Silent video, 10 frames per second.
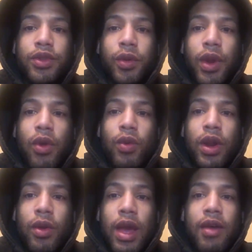So we
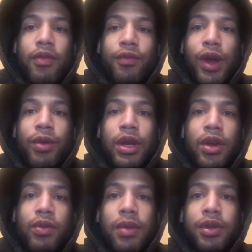don't have a very
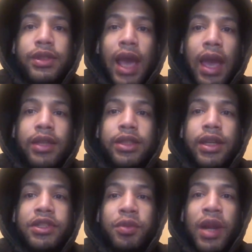good reputation
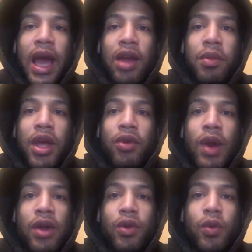as black men
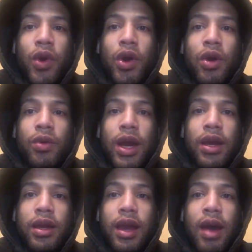around the world,
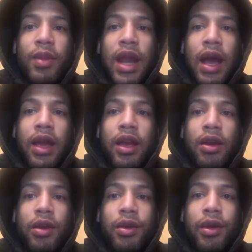right? I mean, I
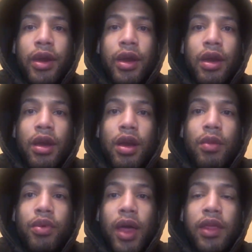hear
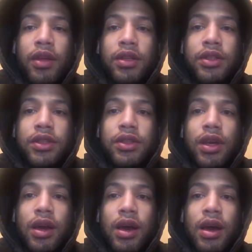brothers
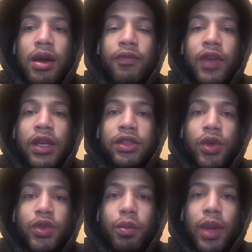via social
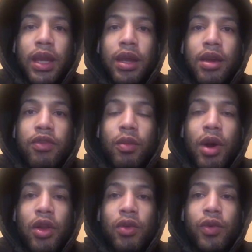media from all
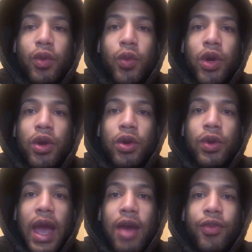over the world,
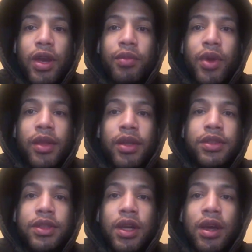African brothers,
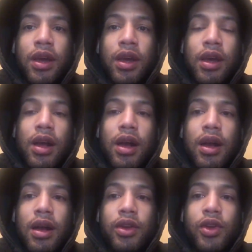
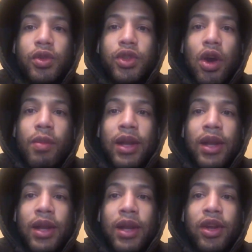talk about
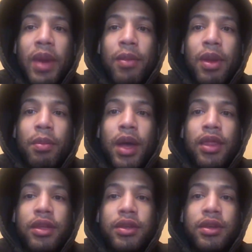the whole baby
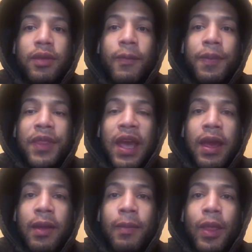mother
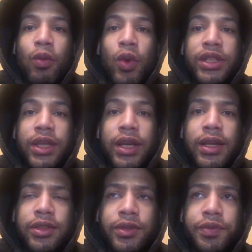thing, which
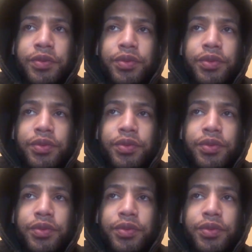is